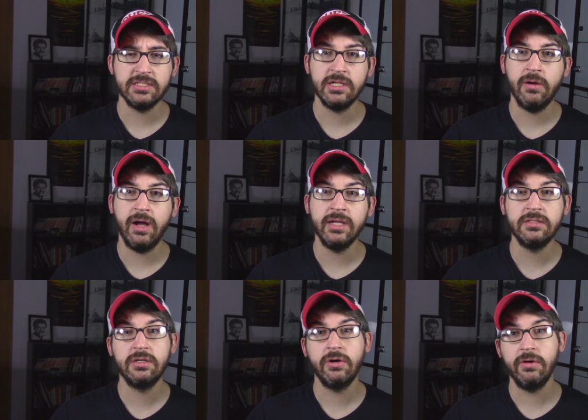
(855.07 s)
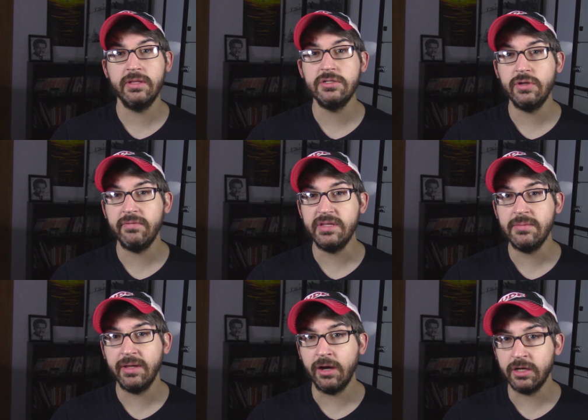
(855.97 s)
So I currently do have
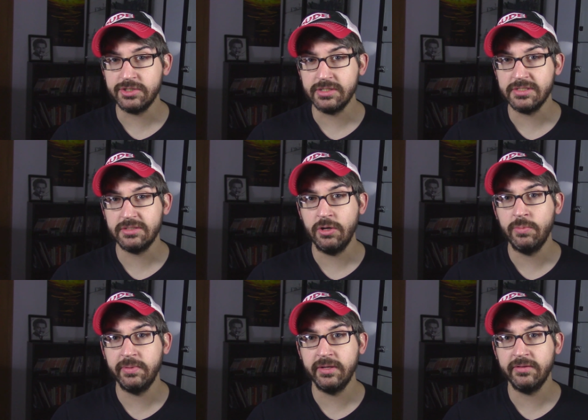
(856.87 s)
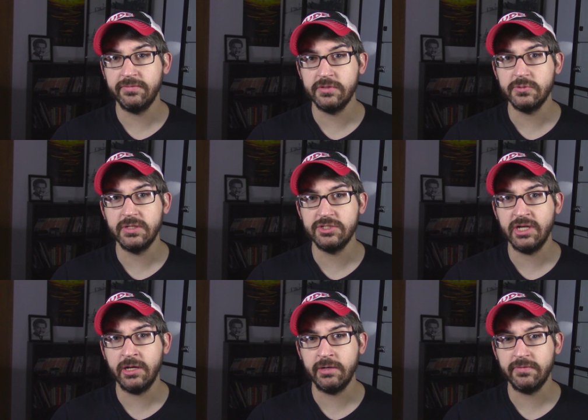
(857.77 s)
eBay auctions open in the first week of
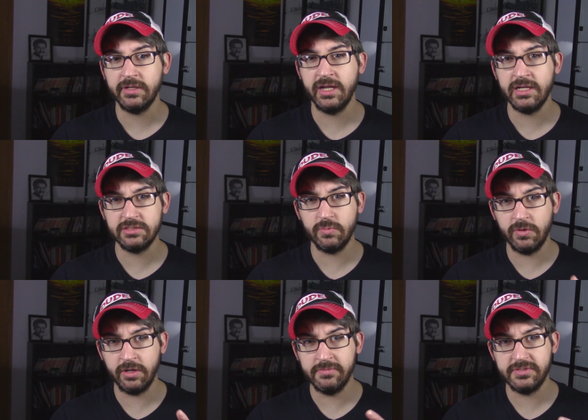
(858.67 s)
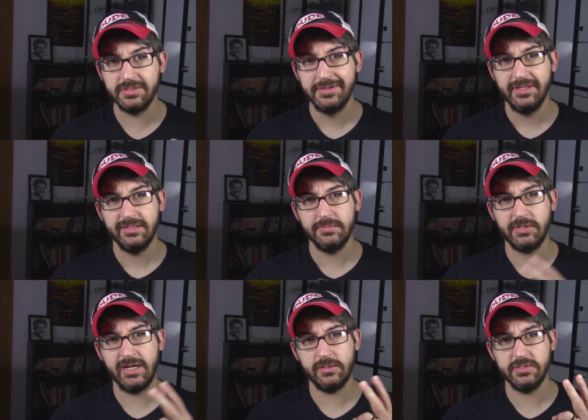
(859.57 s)
January for Chaos Dwarves, some
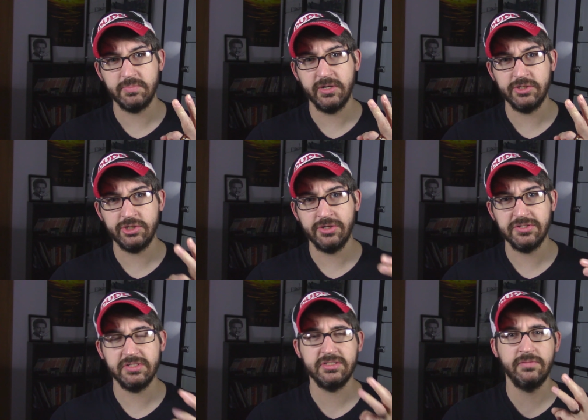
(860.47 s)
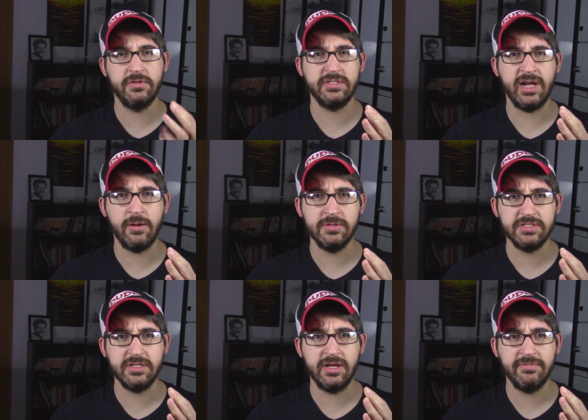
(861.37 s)
Conquest miniatures, the Silver Tower
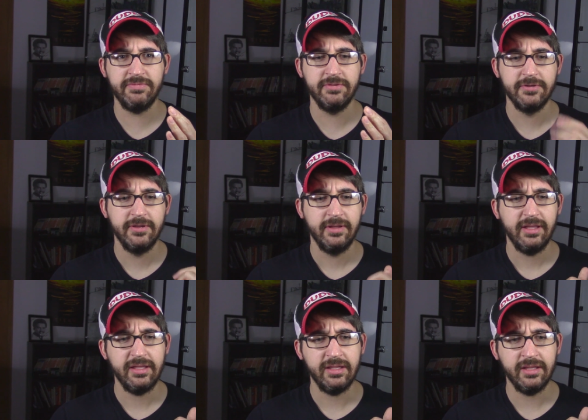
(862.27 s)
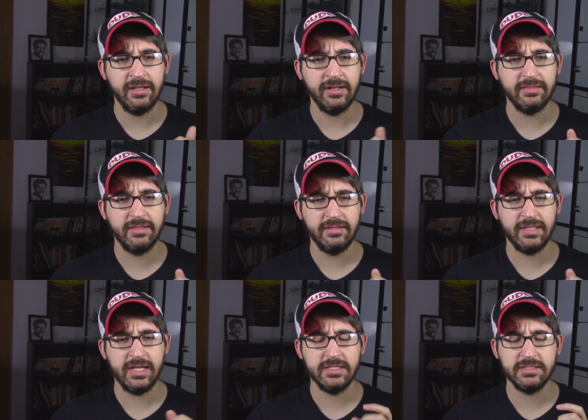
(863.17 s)
stuff, and I think
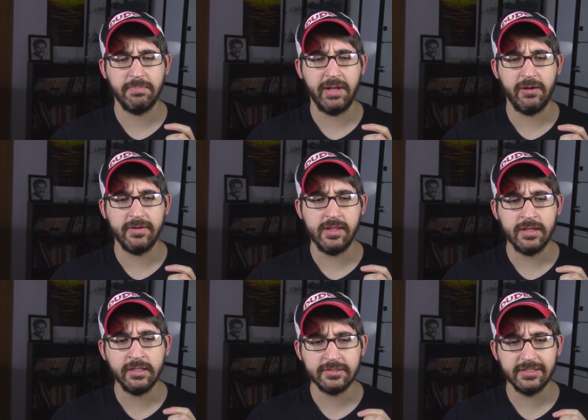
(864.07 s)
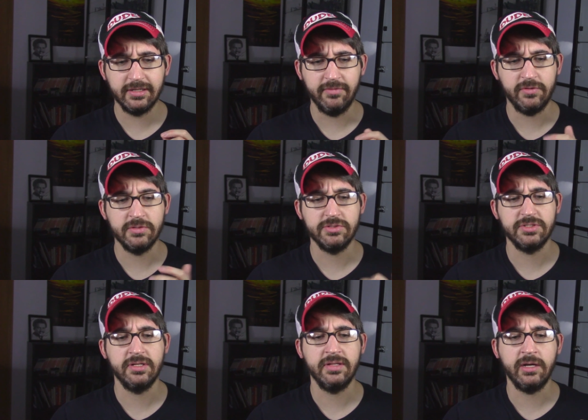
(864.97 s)
that is about it if you're
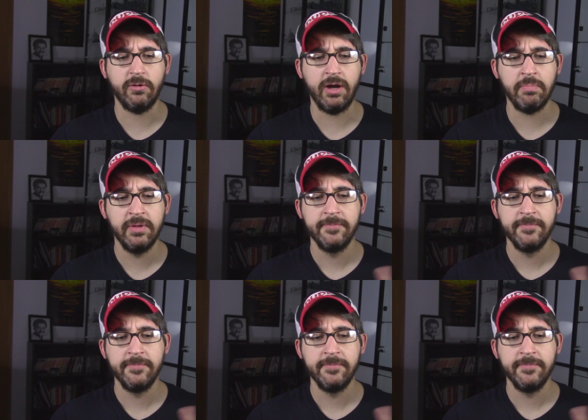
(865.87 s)
interested in that crap.